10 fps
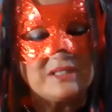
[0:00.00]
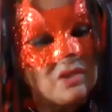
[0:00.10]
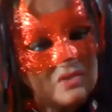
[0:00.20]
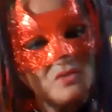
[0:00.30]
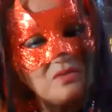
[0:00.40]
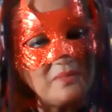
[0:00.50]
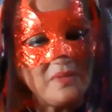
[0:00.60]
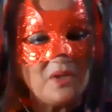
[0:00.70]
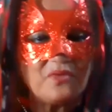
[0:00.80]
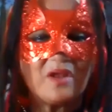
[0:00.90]
And do let me
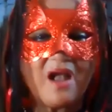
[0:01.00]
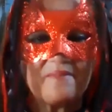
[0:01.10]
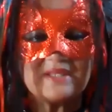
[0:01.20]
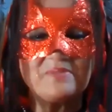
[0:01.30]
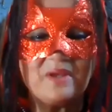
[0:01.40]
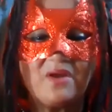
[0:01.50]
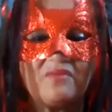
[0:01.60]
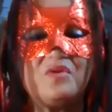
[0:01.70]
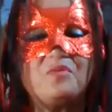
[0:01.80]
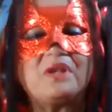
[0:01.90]
know in the comments below
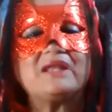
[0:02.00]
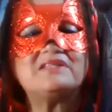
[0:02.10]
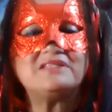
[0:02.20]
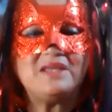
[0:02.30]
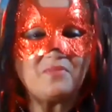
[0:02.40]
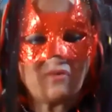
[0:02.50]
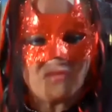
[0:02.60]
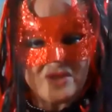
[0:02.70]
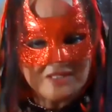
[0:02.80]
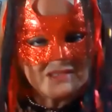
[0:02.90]
if you would like to see more
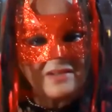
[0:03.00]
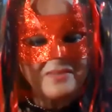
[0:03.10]
fun stuff